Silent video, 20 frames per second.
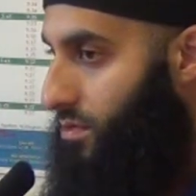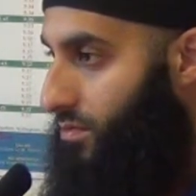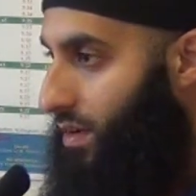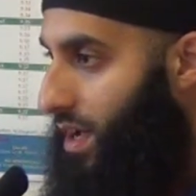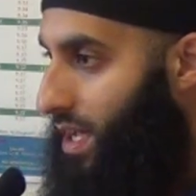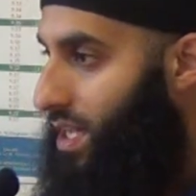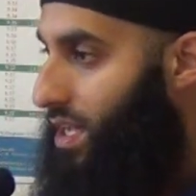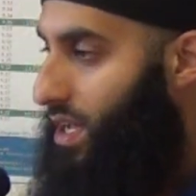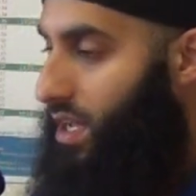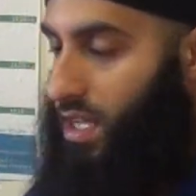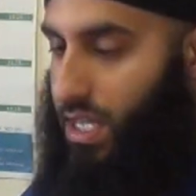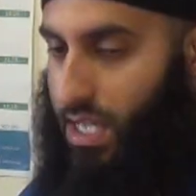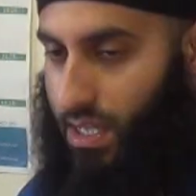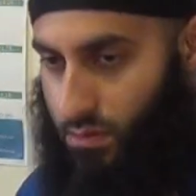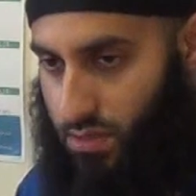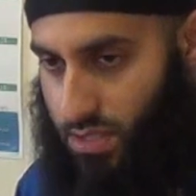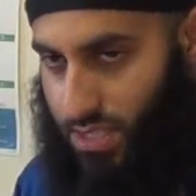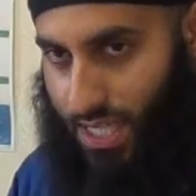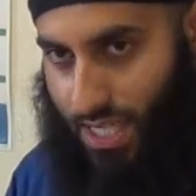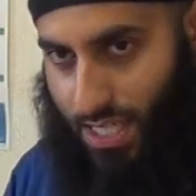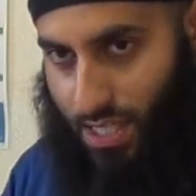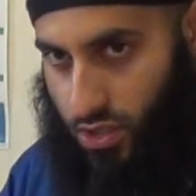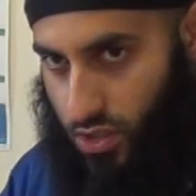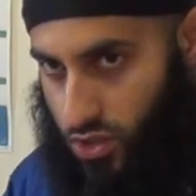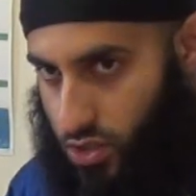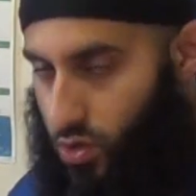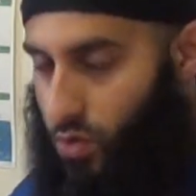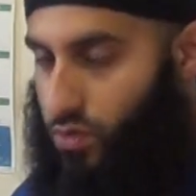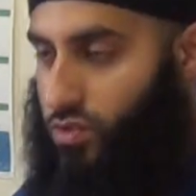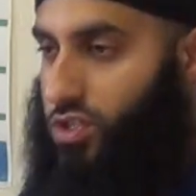Right? He was taking
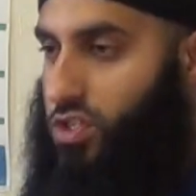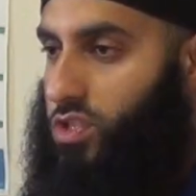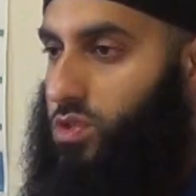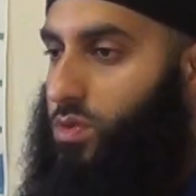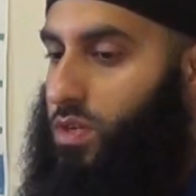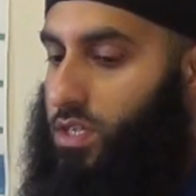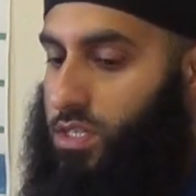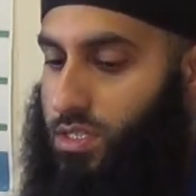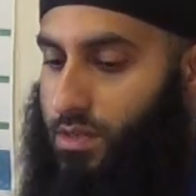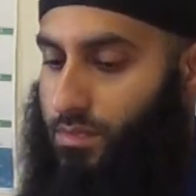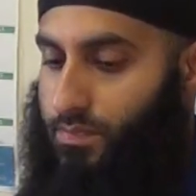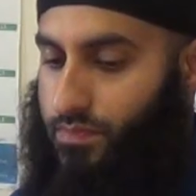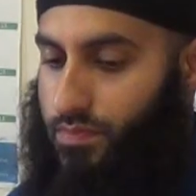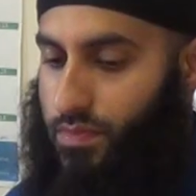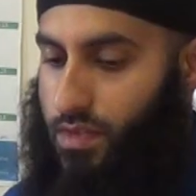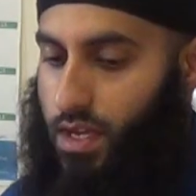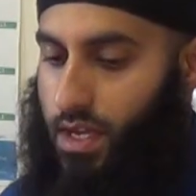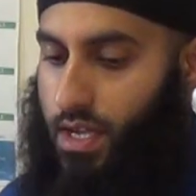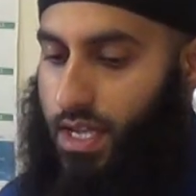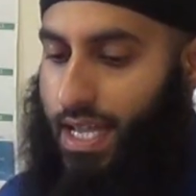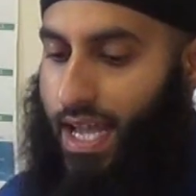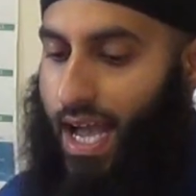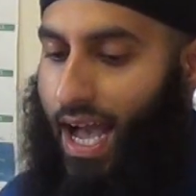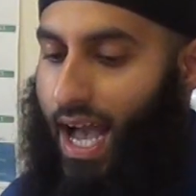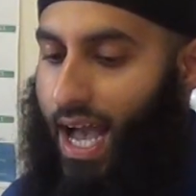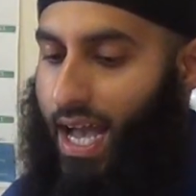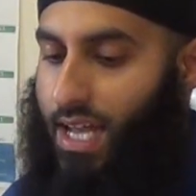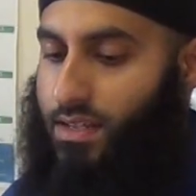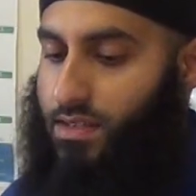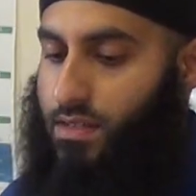control of the situation.
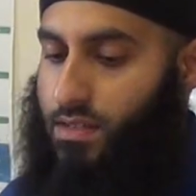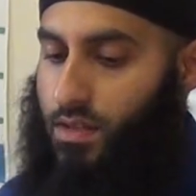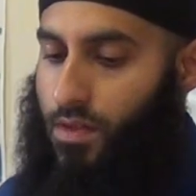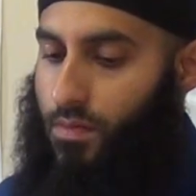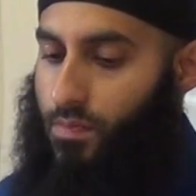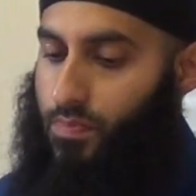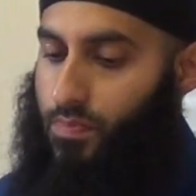And